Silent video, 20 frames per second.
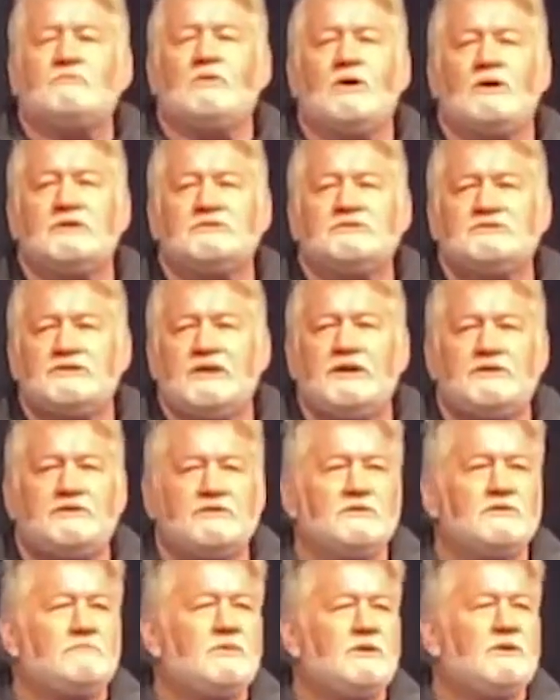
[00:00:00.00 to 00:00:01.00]
want to say
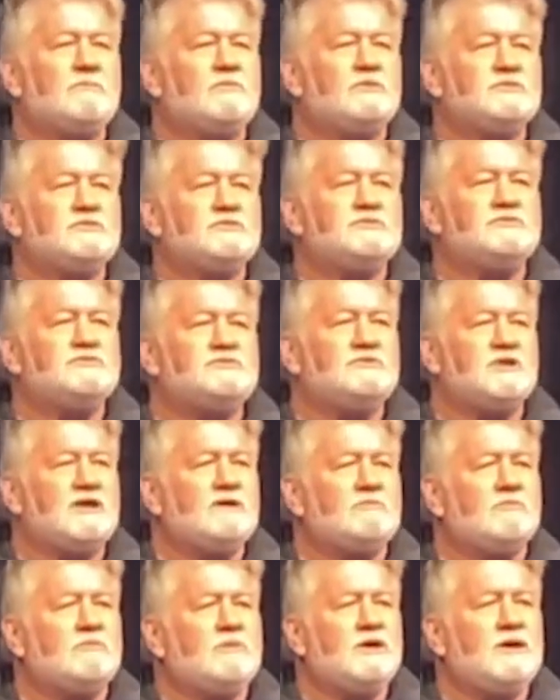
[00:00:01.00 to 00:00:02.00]
to the people of Sault
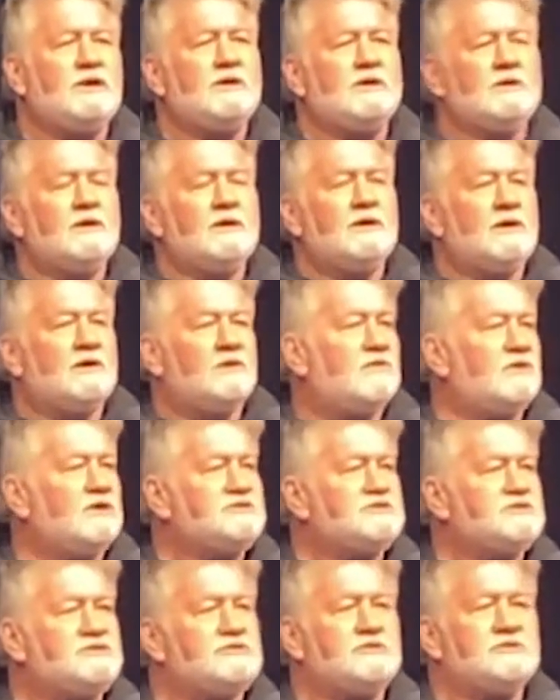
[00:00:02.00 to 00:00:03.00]
Ste. Marie,
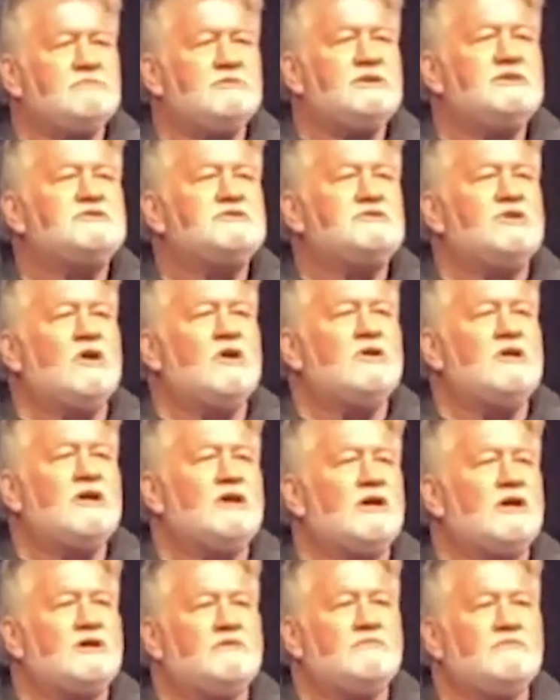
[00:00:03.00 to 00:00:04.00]
this should be
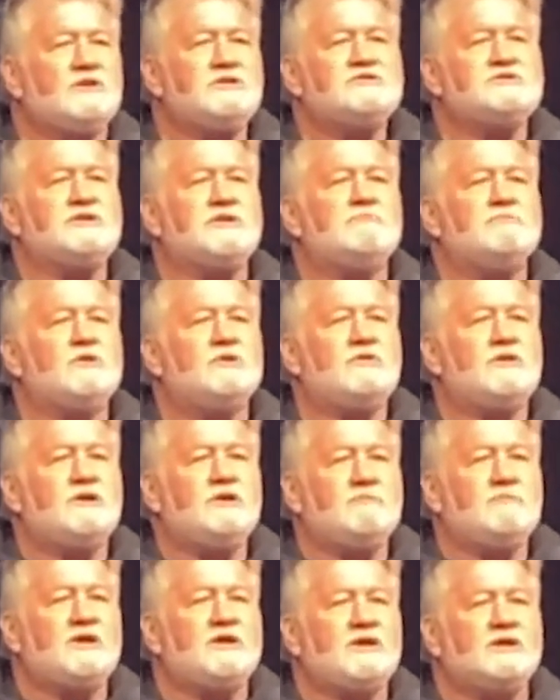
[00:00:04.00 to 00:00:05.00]
starting out of this
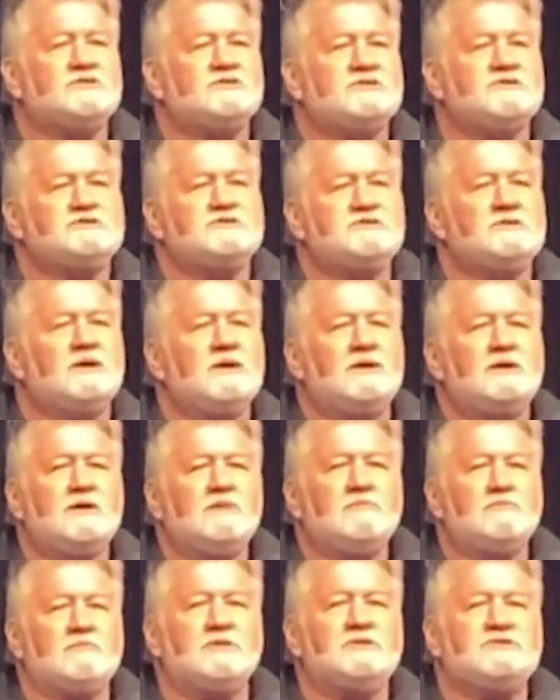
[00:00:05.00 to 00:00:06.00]
community because it's
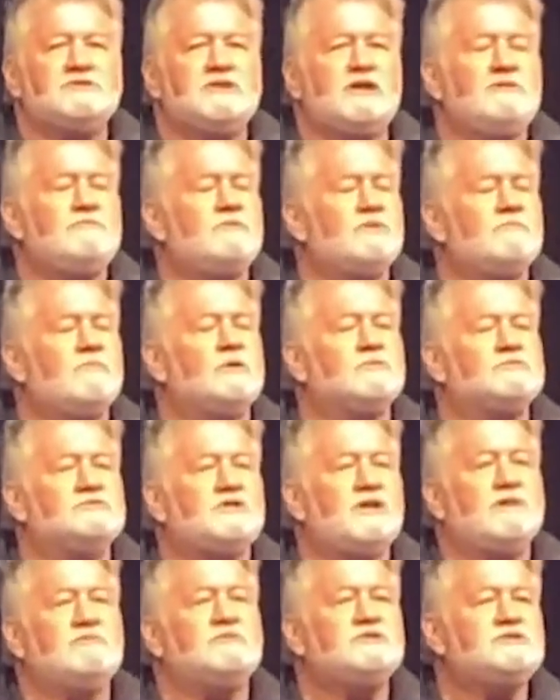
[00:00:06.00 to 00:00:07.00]
received the most
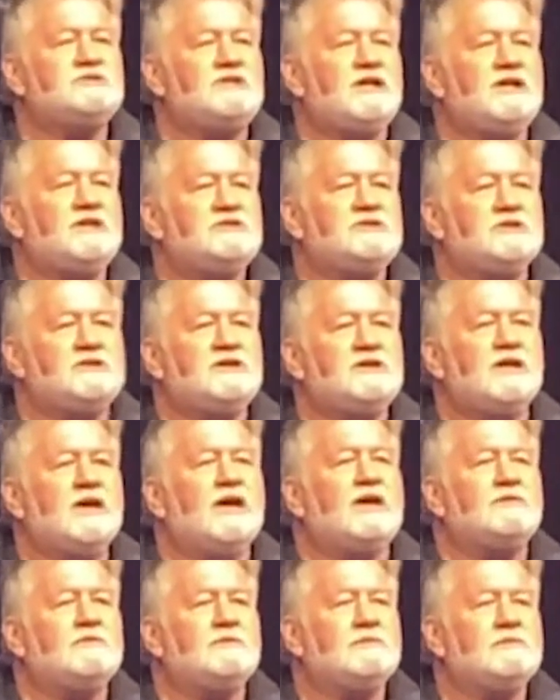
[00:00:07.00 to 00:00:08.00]
devastation
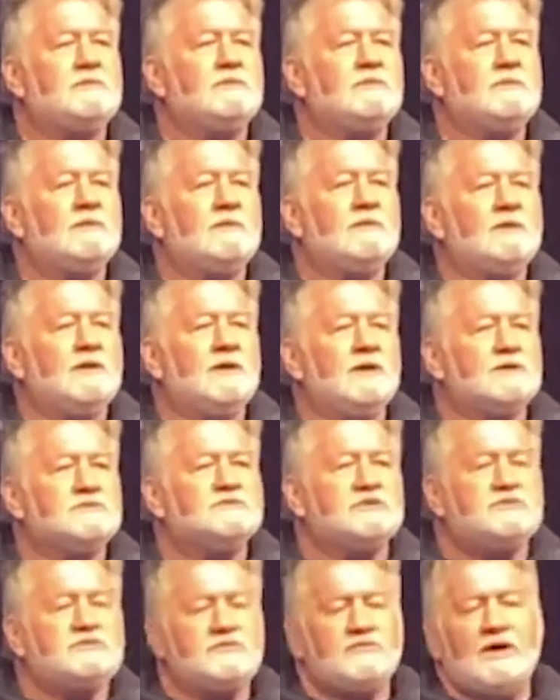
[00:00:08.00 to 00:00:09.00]
yet. It's
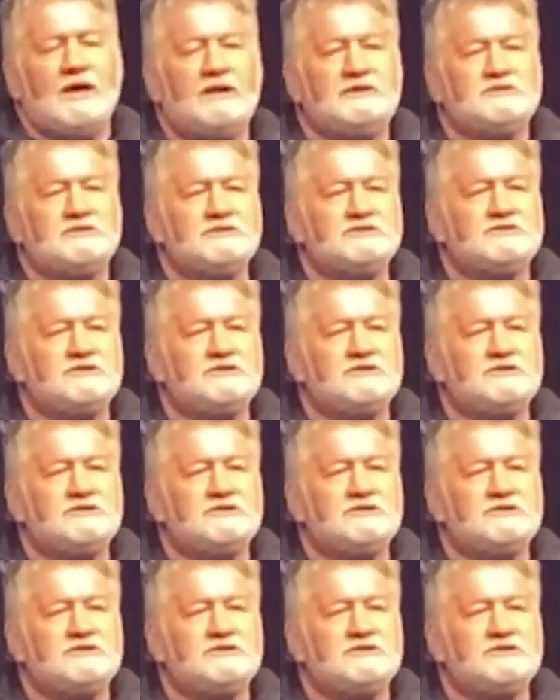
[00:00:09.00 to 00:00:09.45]
a tragic